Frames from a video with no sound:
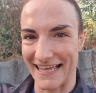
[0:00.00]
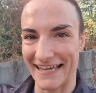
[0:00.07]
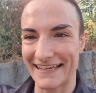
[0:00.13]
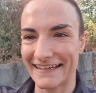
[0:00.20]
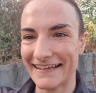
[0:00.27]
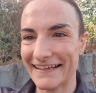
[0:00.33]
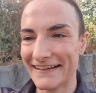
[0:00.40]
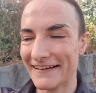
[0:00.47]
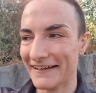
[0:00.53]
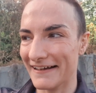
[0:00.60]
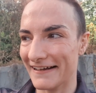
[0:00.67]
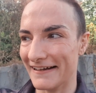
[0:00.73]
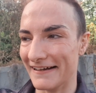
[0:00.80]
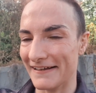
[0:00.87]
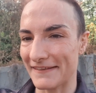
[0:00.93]
like
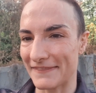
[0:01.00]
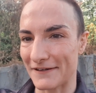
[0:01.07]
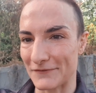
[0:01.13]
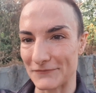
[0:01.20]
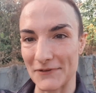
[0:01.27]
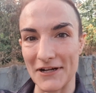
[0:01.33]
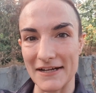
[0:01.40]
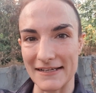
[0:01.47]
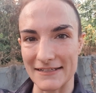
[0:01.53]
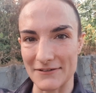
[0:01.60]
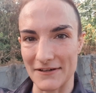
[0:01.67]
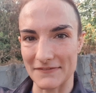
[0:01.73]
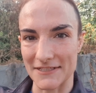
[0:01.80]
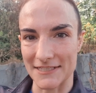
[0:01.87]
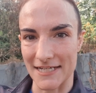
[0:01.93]
uh, they're rung and you
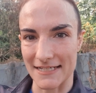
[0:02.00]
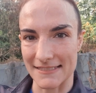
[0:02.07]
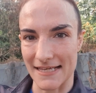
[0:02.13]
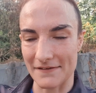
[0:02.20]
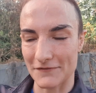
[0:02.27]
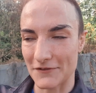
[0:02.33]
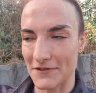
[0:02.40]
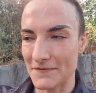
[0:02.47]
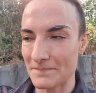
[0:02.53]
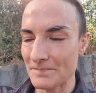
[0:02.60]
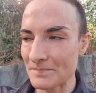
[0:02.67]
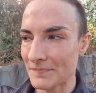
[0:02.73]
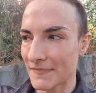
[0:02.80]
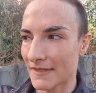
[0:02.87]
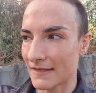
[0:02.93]
have to chase after them.
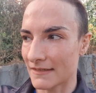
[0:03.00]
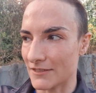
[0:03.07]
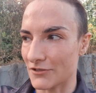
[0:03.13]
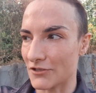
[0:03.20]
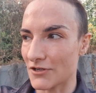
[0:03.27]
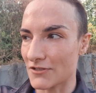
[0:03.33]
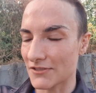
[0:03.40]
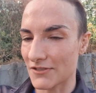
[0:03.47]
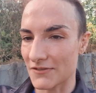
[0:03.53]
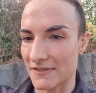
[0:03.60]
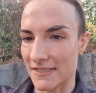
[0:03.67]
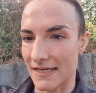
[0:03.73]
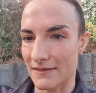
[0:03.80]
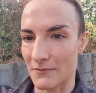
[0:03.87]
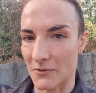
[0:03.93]
You can also
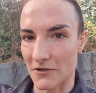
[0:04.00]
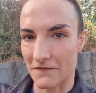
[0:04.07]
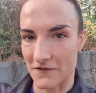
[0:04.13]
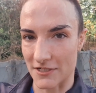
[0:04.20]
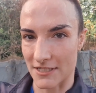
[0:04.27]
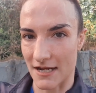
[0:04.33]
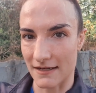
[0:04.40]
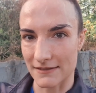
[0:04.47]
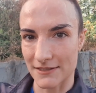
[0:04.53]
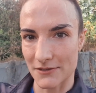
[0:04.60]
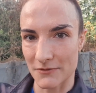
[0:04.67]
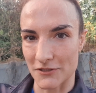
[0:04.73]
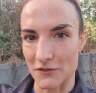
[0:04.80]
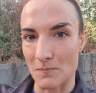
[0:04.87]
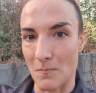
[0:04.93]
say the word for doctor,
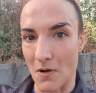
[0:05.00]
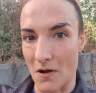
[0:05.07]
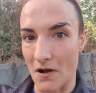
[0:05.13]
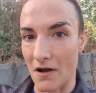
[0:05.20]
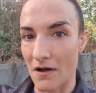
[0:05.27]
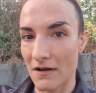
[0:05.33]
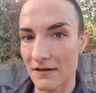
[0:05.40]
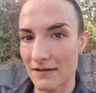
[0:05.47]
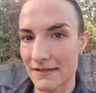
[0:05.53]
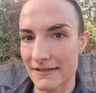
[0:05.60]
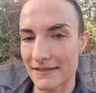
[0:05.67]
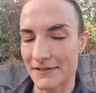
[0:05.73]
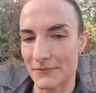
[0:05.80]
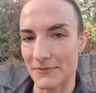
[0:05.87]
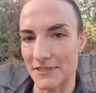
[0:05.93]
which is maw,
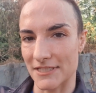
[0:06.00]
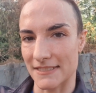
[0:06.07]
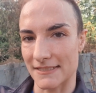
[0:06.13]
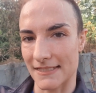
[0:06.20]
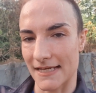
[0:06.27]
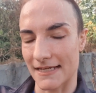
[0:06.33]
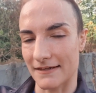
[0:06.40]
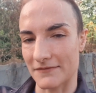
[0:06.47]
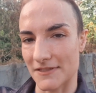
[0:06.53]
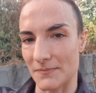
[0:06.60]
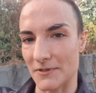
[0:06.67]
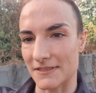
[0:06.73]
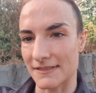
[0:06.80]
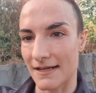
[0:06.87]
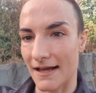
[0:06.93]
which is like if
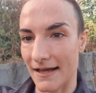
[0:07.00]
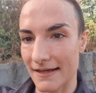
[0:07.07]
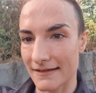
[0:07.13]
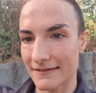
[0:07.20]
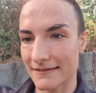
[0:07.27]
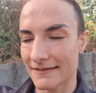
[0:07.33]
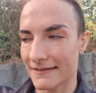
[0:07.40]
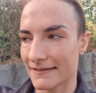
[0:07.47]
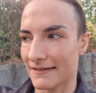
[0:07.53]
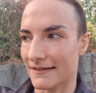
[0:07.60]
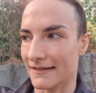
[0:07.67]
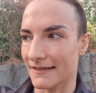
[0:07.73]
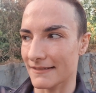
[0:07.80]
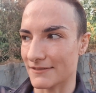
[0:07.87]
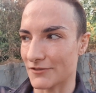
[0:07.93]
someone's cut.
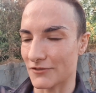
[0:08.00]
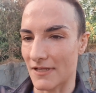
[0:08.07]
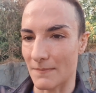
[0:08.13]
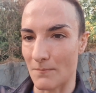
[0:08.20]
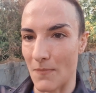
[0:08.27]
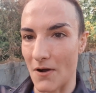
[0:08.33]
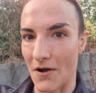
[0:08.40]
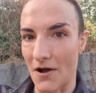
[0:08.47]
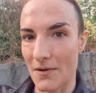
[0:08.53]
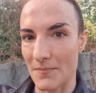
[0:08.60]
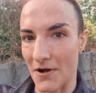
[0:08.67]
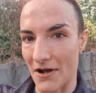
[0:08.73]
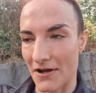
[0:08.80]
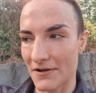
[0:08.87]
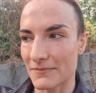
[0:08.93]
Uh, so you're like maw,
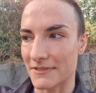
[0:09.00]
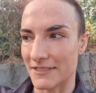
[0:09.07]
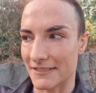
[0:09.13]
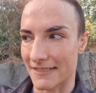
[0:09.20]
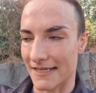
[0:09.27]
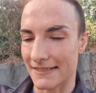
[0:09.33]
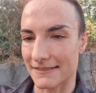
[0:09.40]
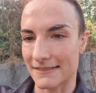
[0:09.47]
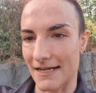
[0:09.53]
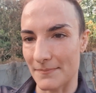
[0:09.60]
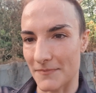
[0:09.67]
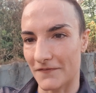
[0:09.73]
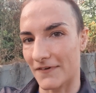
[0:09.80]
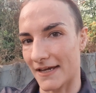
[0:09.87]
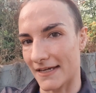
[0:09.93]
maw, which is like
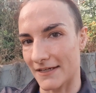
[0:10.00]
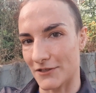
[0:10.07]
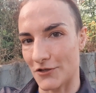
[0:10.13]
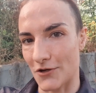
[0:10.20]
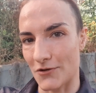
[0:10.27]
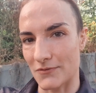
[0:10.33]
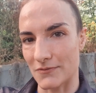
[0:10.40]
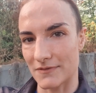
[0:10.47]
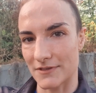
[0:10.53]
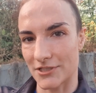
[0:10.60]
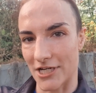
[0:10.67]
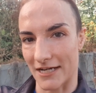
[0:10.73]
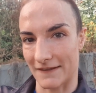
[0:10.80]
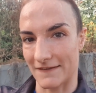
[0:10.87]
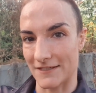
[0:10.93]
stop the fight and go
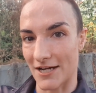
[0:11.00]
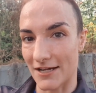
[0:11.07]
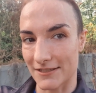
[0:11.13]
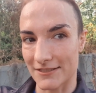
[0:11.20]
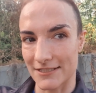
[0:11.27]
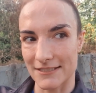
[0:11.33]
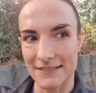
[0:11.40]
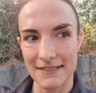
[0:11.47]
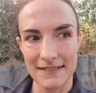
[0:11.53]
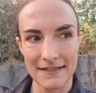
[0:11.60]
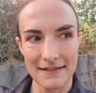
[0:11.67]
check the doctor.